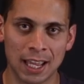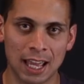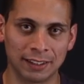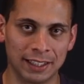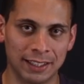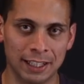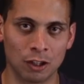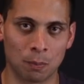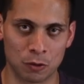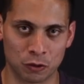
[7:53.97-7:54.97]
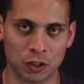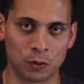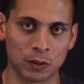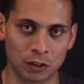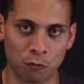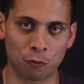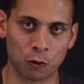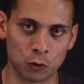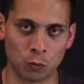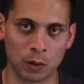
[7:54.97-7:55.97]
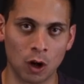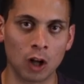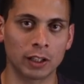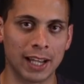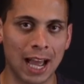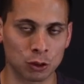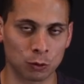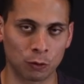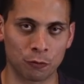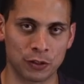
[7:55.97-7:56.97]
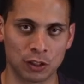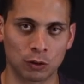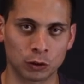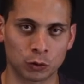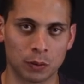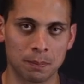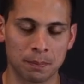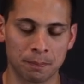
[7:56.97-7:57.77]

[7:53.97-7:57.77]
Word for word: LED number 0 is the first one on the actual physical strip.